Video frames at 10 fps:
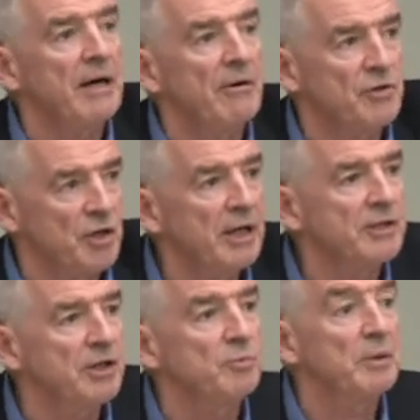our
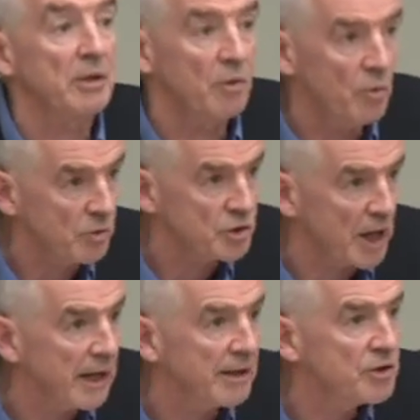chances with a core
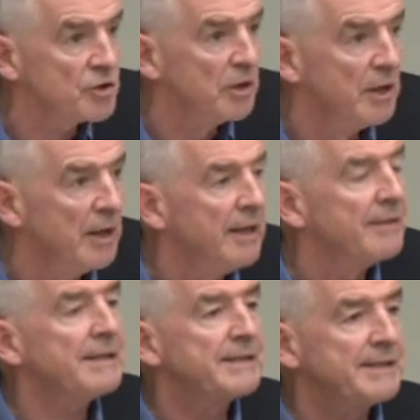challenge
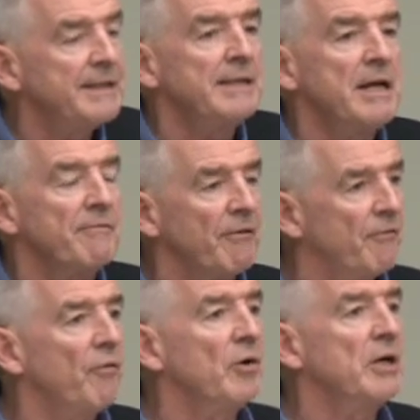than sitting there for
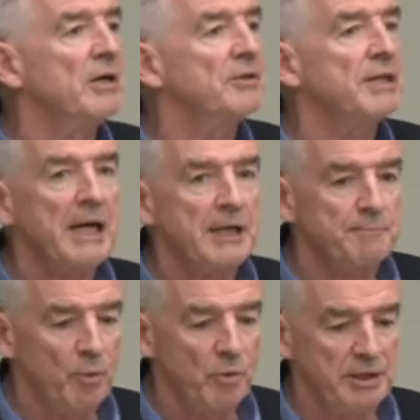four years
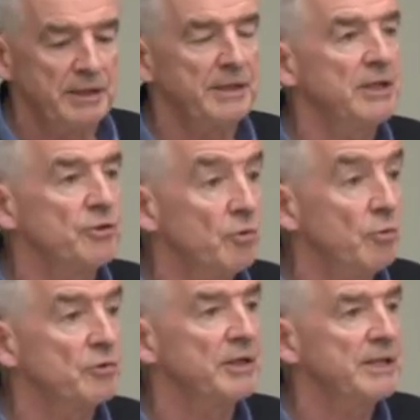exporting these
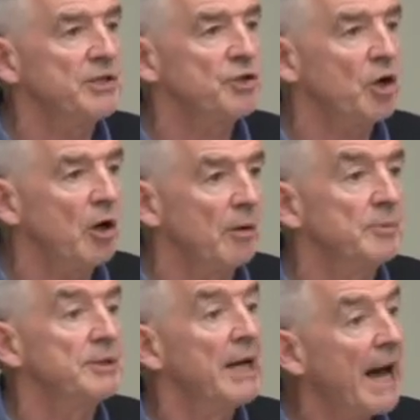routes and these
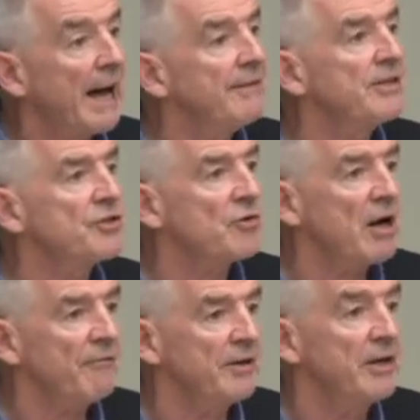jobs and this
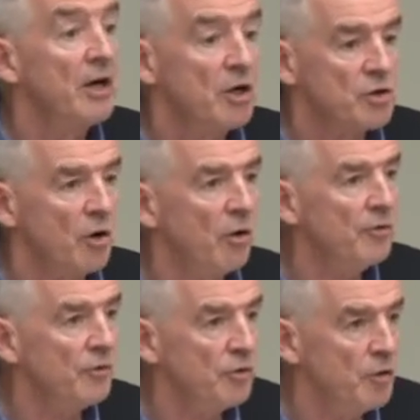traffic to
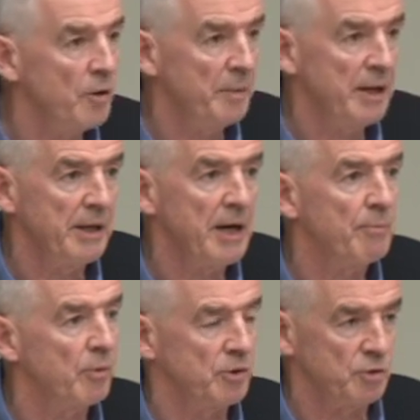other European
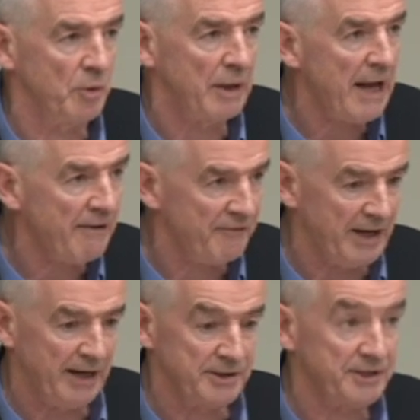airports who are
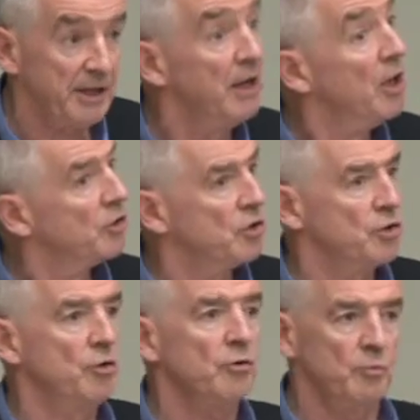laughing at us saying,
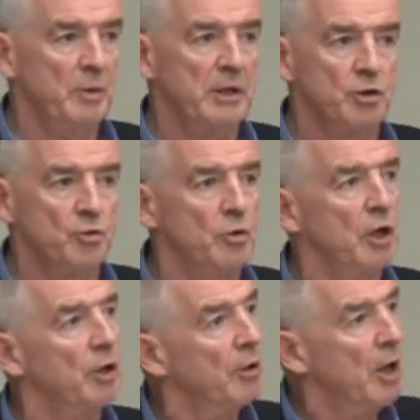there's nothing we can do
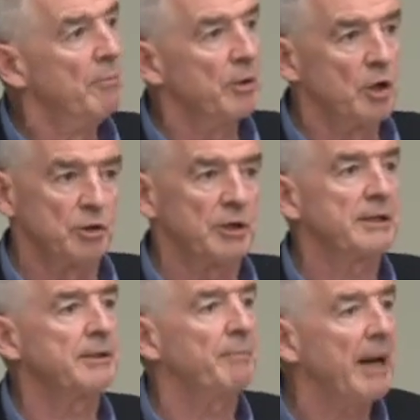here because
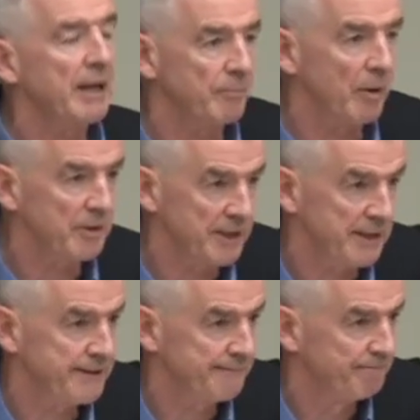that's the planning process.